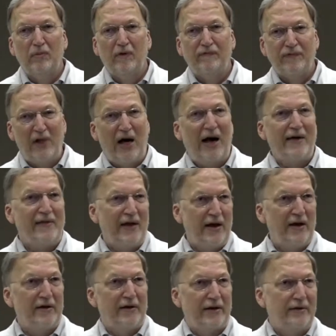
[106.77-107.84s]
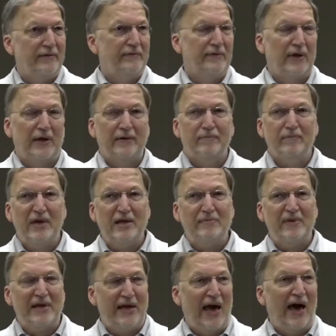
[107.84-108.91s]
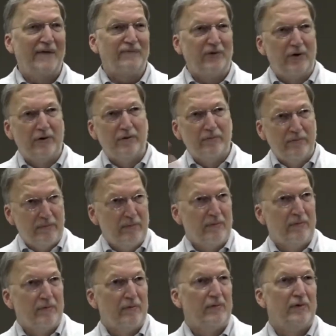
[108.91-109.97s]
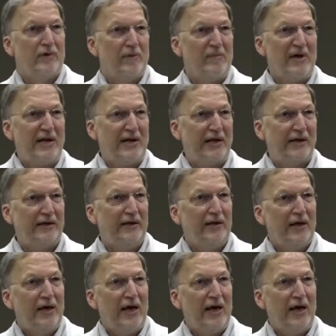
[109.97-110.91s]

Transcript: fly there and meet me after the meeting,